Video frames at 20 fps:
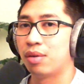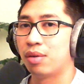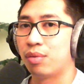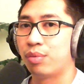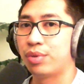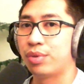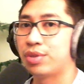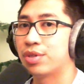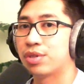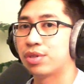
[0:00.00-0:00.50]

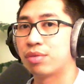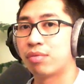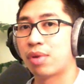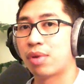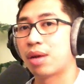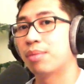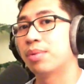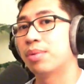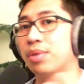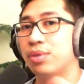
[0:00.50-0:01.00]
we just
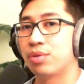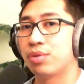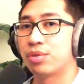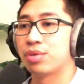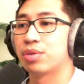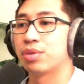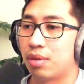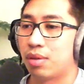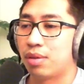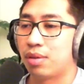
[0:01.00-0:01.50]
grab the
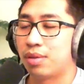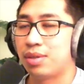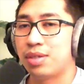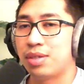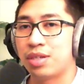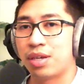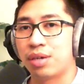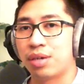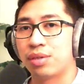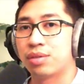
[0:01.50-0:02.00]
user's
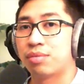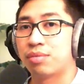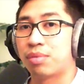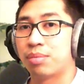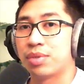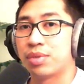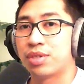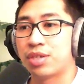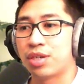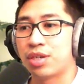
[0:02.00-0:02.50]
details from
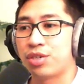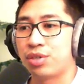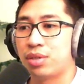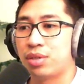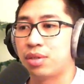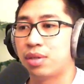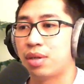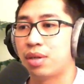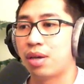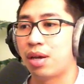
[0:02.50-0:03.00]
the session